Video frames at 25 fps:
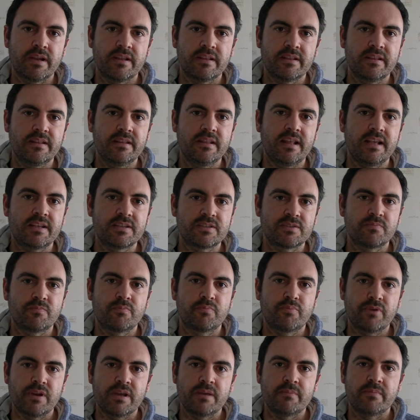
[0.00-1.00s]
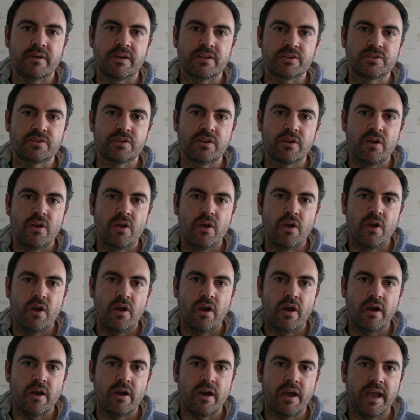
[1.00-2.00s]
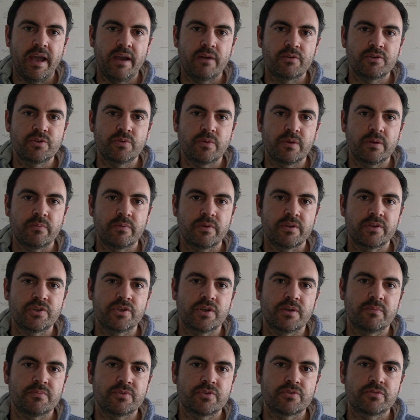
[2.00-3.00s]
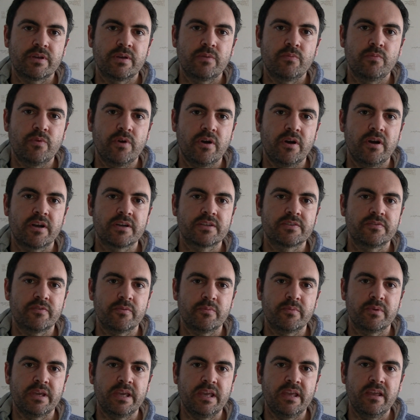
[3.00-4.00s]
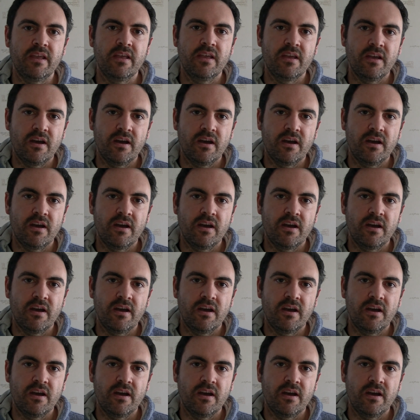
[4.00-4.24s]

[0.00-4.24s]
And that's pretty much how 21 Jump Street worked for me.